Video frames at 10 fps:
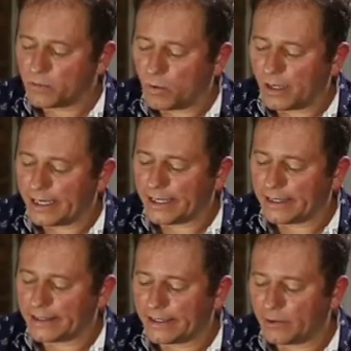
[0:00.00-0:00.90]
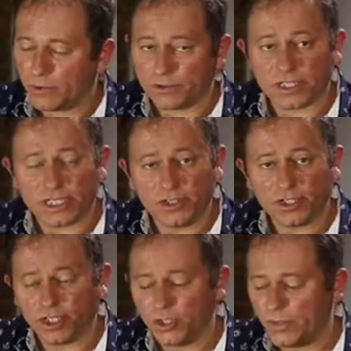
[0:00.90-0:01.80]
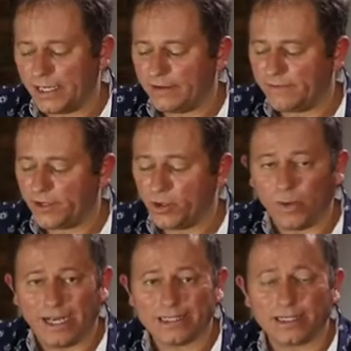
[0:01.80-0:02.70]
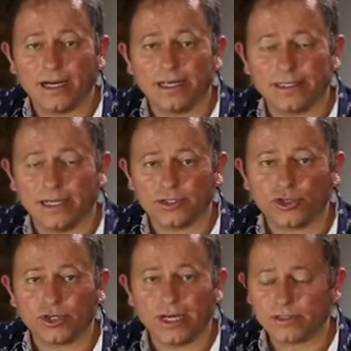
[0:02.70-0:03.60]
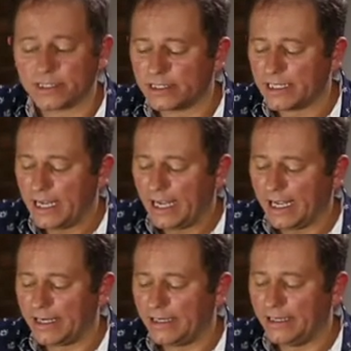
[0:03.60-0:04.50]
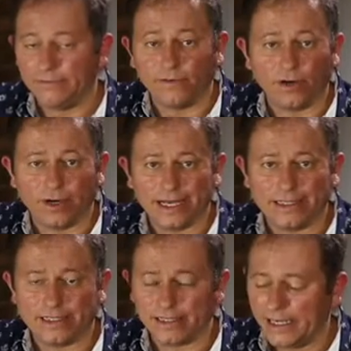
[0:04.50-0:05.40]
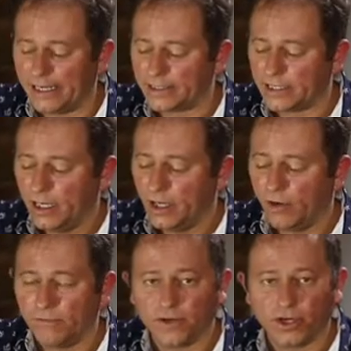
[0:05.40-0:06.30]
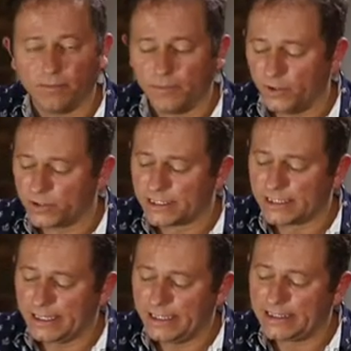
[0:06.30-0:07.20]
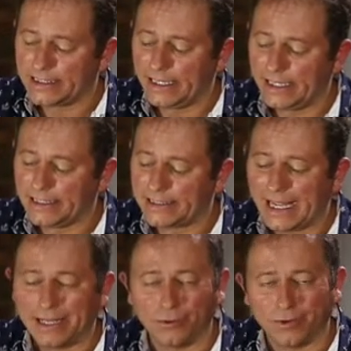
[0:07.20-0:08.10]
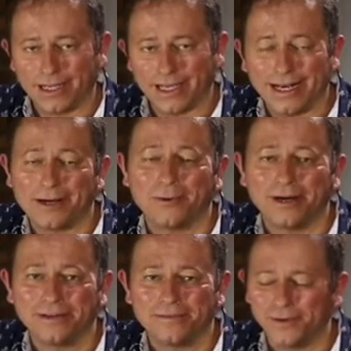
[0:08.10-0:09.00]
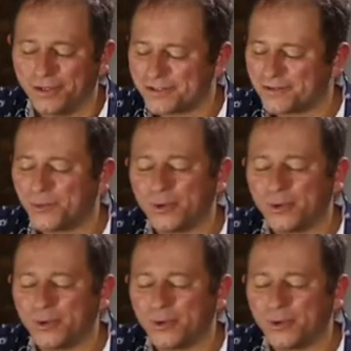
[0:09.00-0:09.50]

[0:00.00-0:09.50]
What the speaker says: a wine that will suit you if you wear tie-dyed trousers and live on a diet of compost. This is an organic wine for you. It's from